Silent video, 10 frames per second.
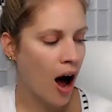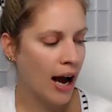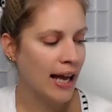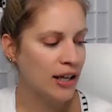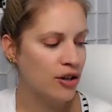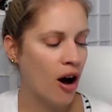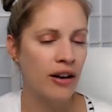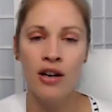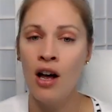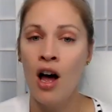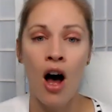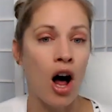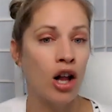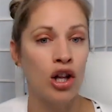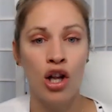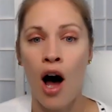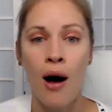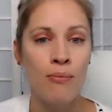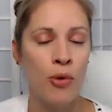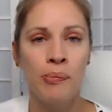I had gotten a
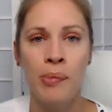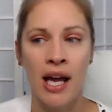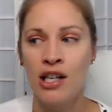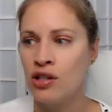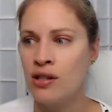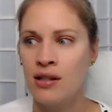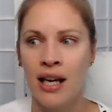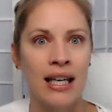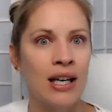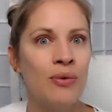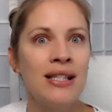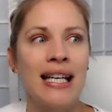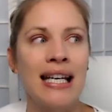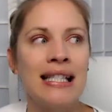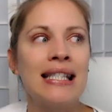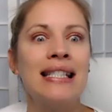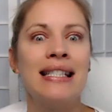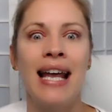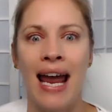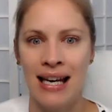lot more patients. Like it was
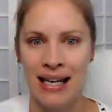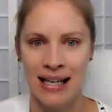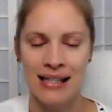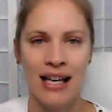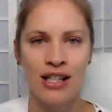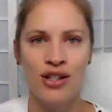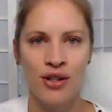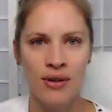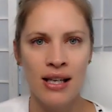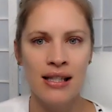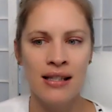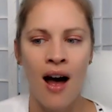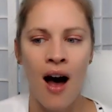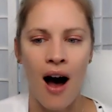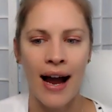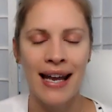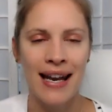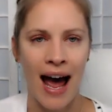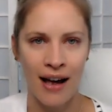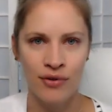instantaneous. As soon as I
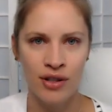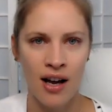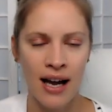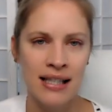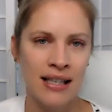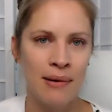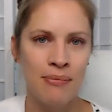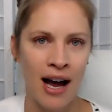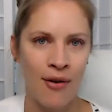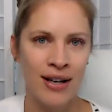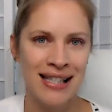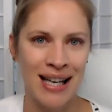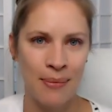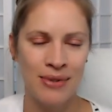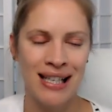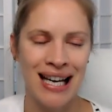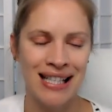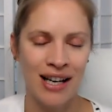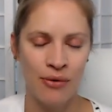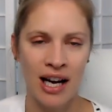had advertised, and I'm now
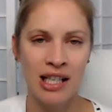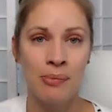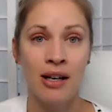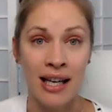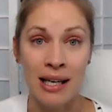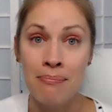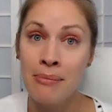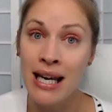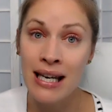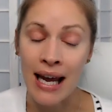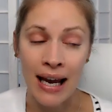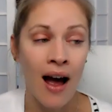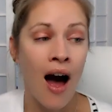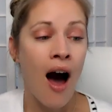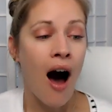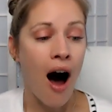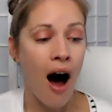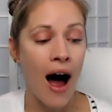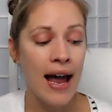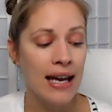accepting direct billing, meaning
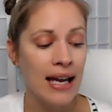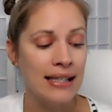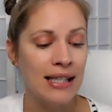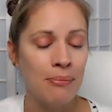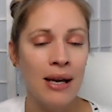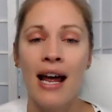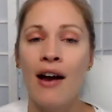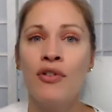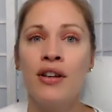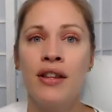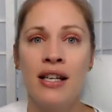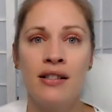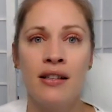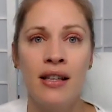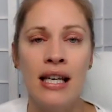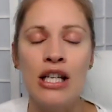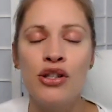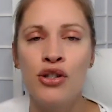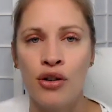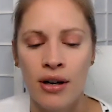I submit everything to the
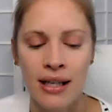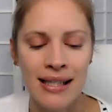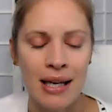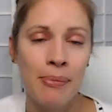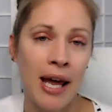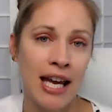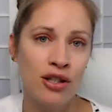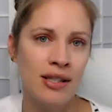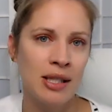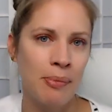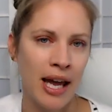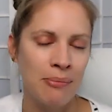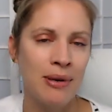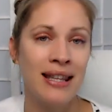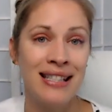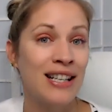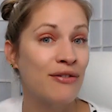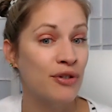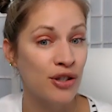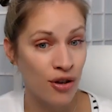insurance and patients pay me the
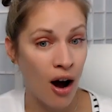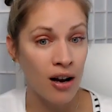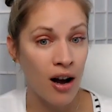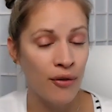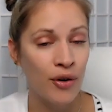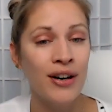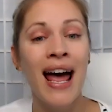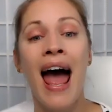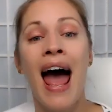difference not covered